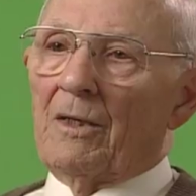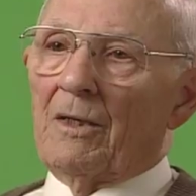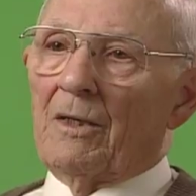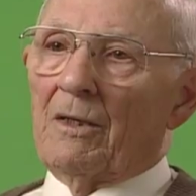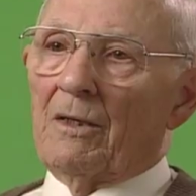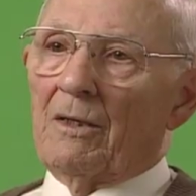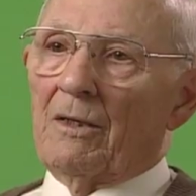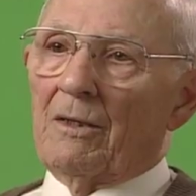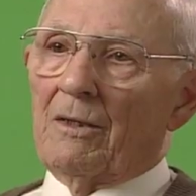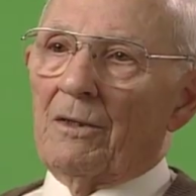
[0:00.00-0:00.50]

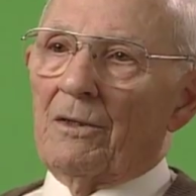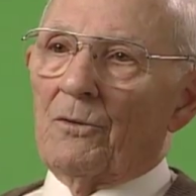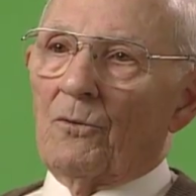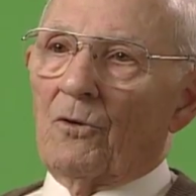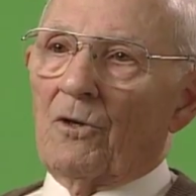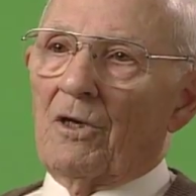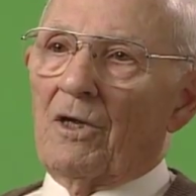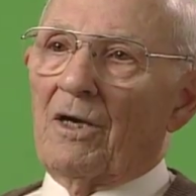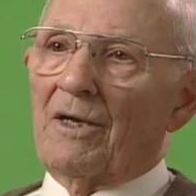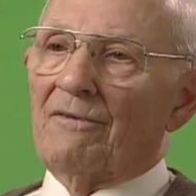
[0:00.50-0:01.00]
There were
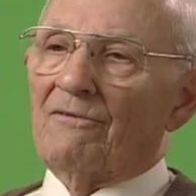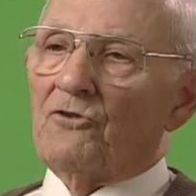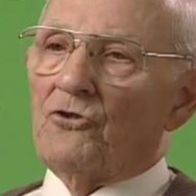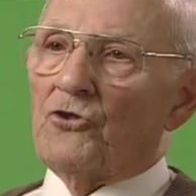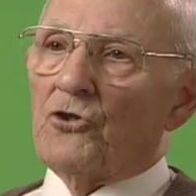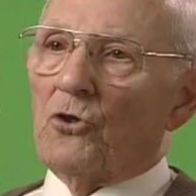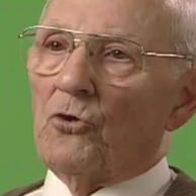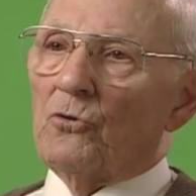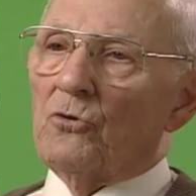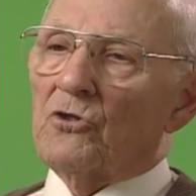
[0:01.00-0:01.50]
a lot of
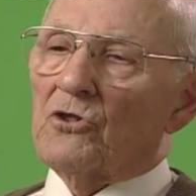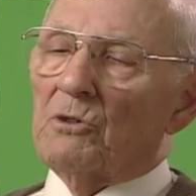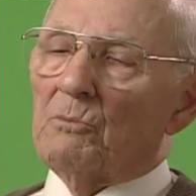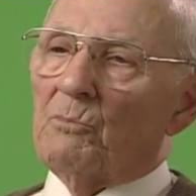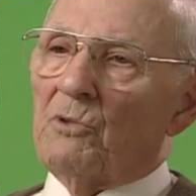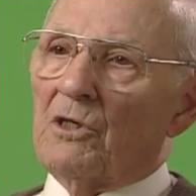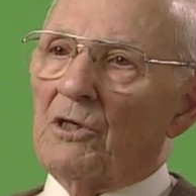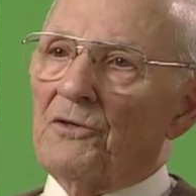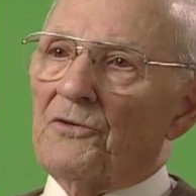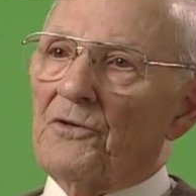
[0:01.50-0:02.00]
jokes
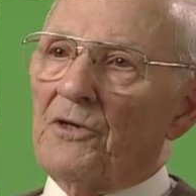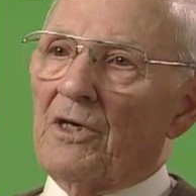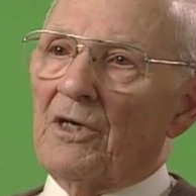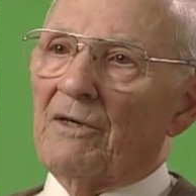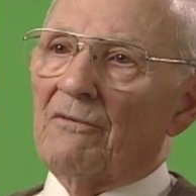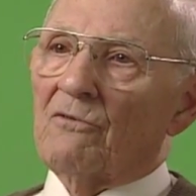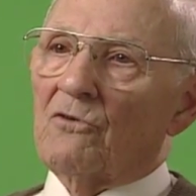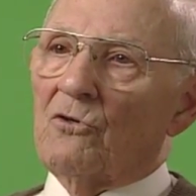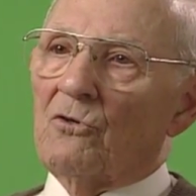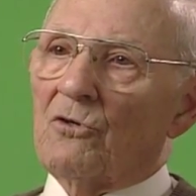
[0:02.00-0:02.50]
about that,
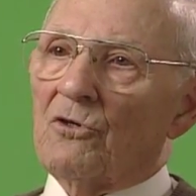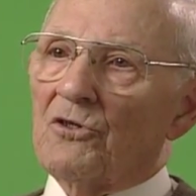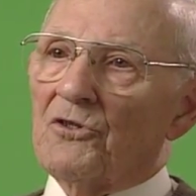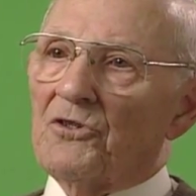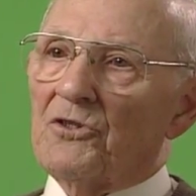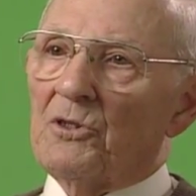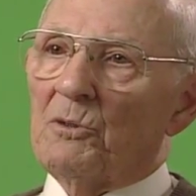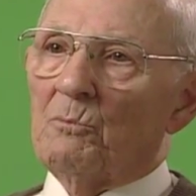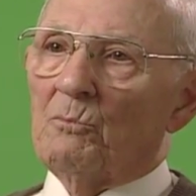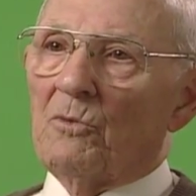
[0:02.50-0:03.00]
of
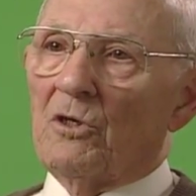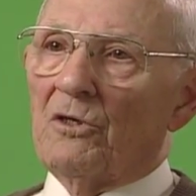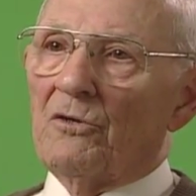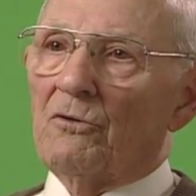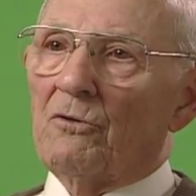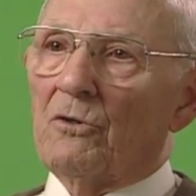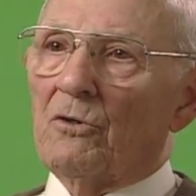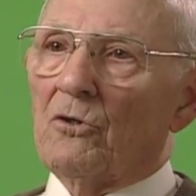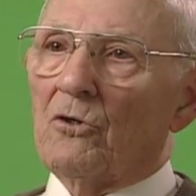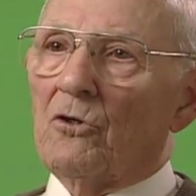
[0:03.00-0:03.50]
course, that
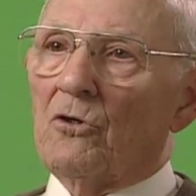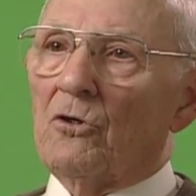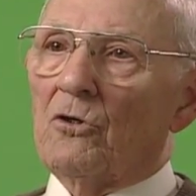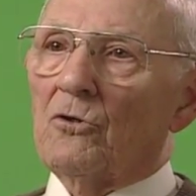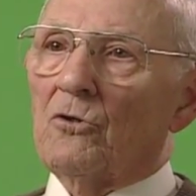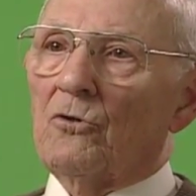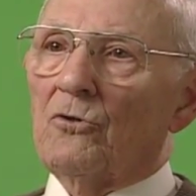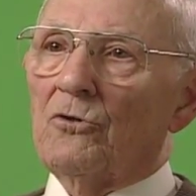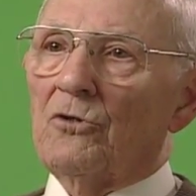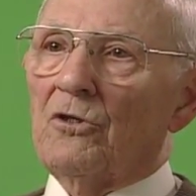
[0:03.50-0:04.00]
mother-in-law
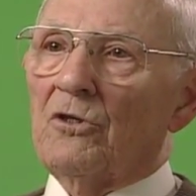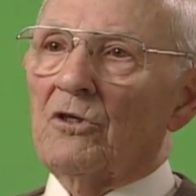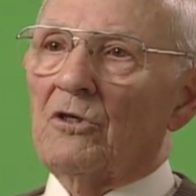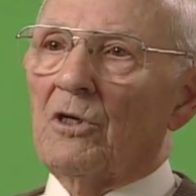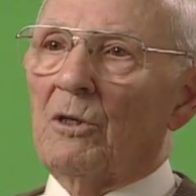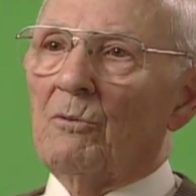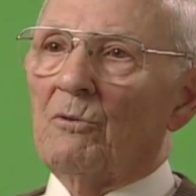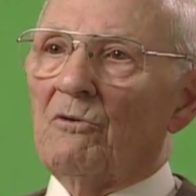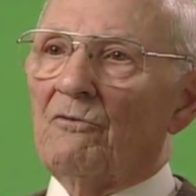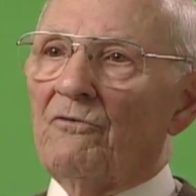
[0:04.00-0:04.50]
couldn't
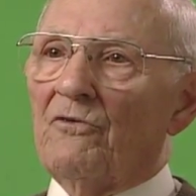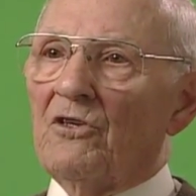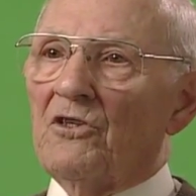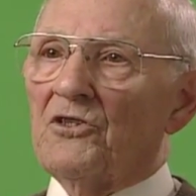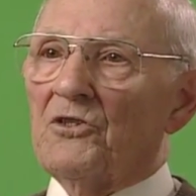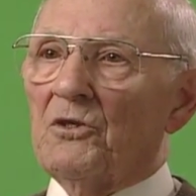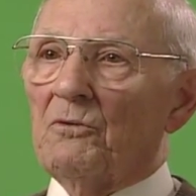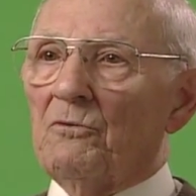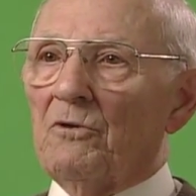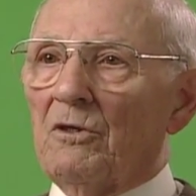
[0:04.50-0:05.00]
come and
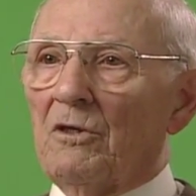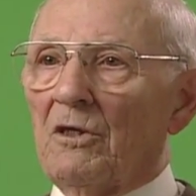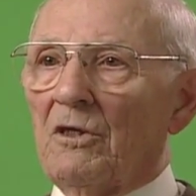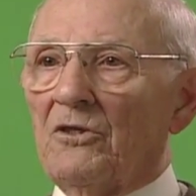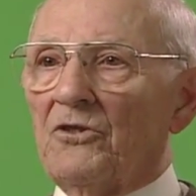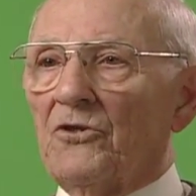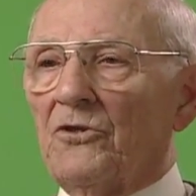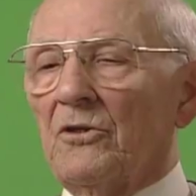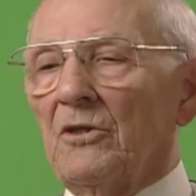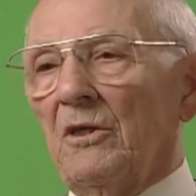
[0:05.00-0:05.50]
visit
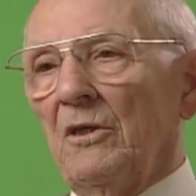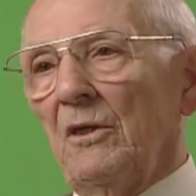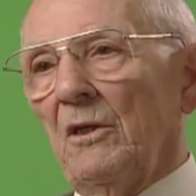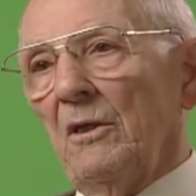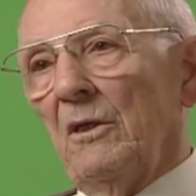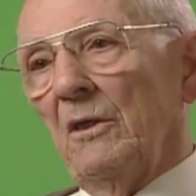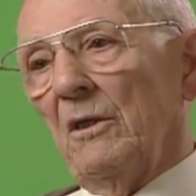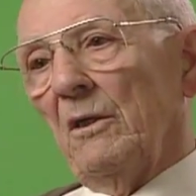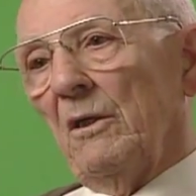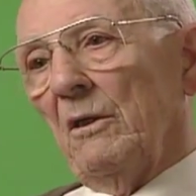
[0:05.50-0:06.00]
unless
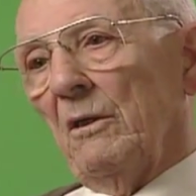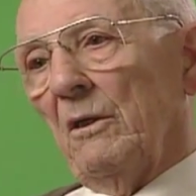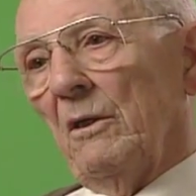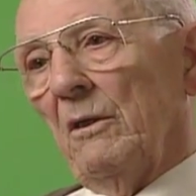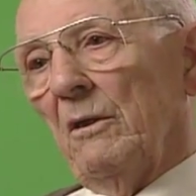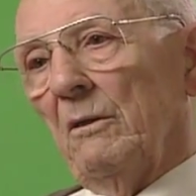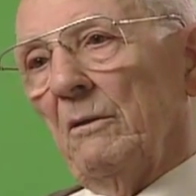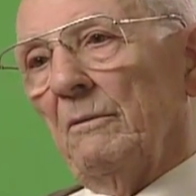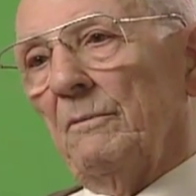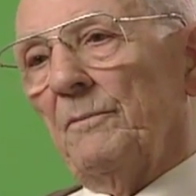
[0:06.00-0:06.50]

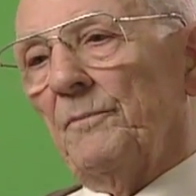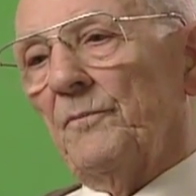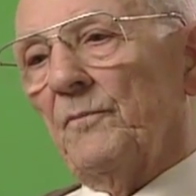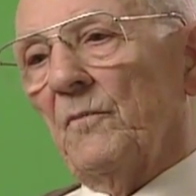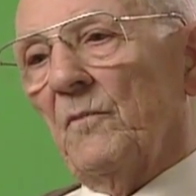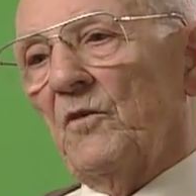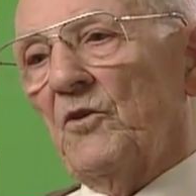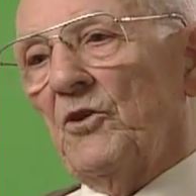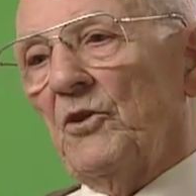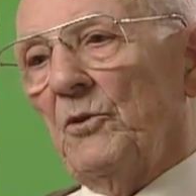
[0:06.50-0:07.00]

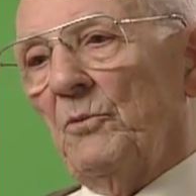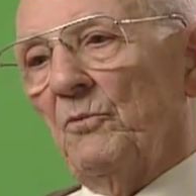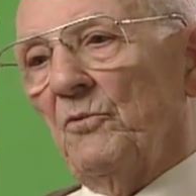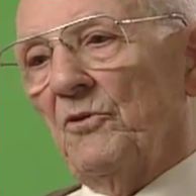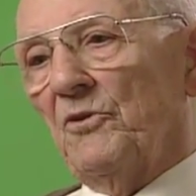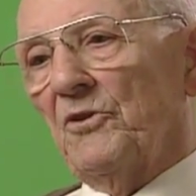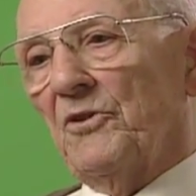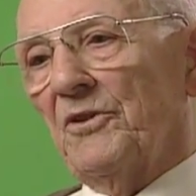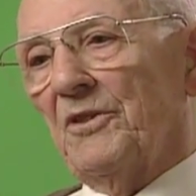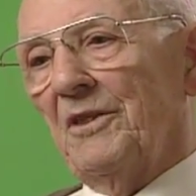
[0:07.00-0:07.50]
she
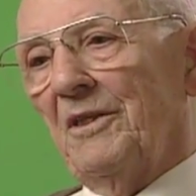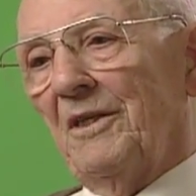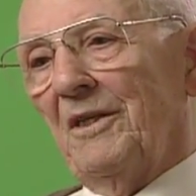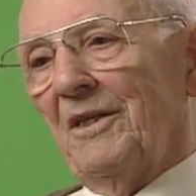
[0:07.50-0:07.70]
was